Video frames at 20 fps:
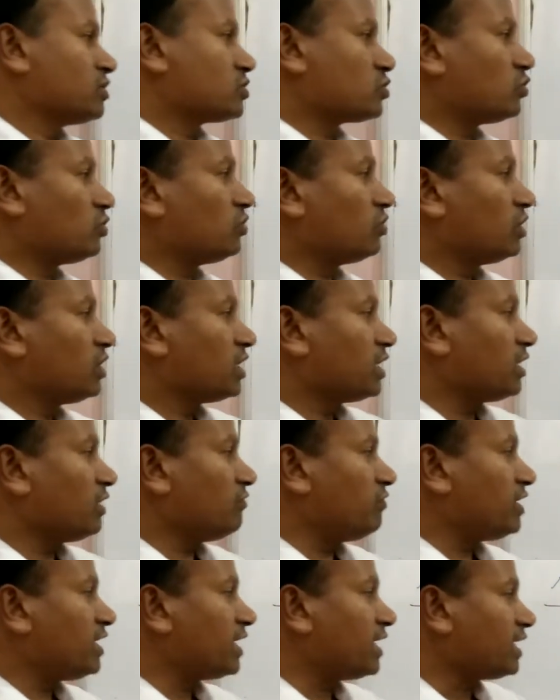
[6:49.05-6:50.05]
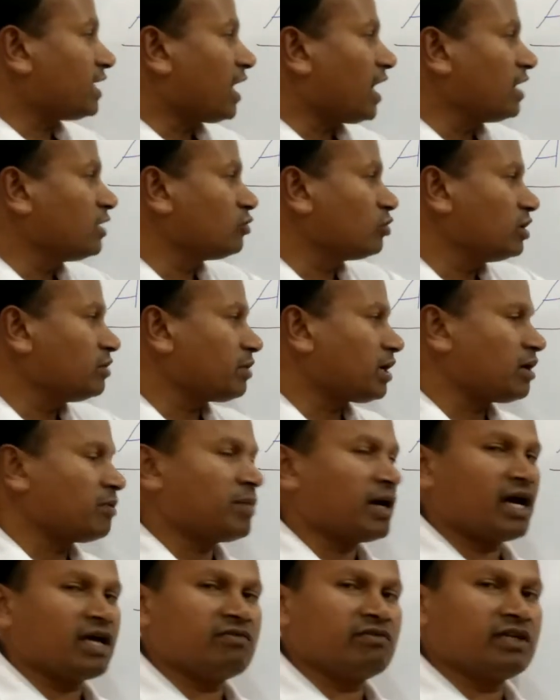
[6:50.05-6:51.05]
So can we get I2 divided
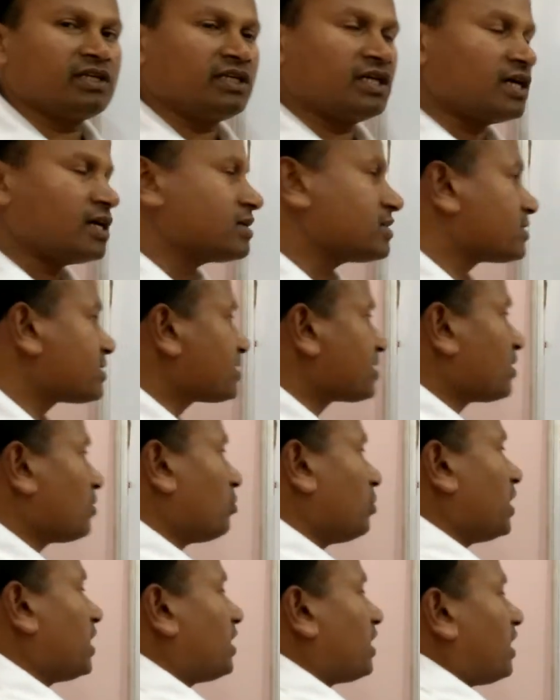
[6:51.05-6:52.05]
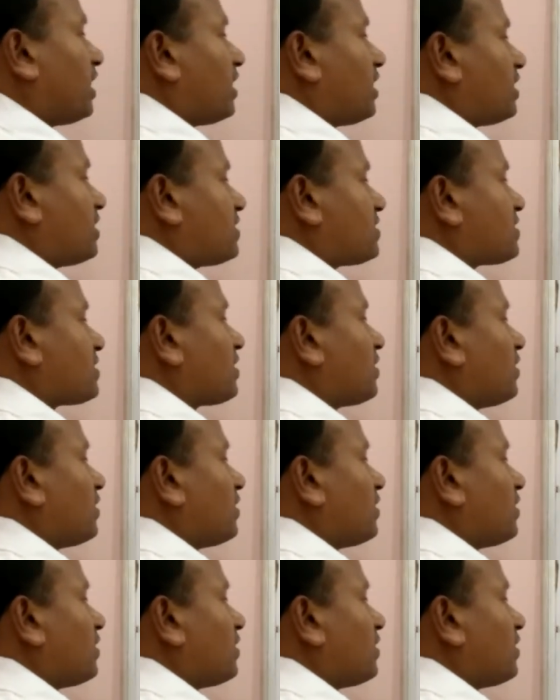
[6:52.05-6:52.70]
by I1? Yes. Because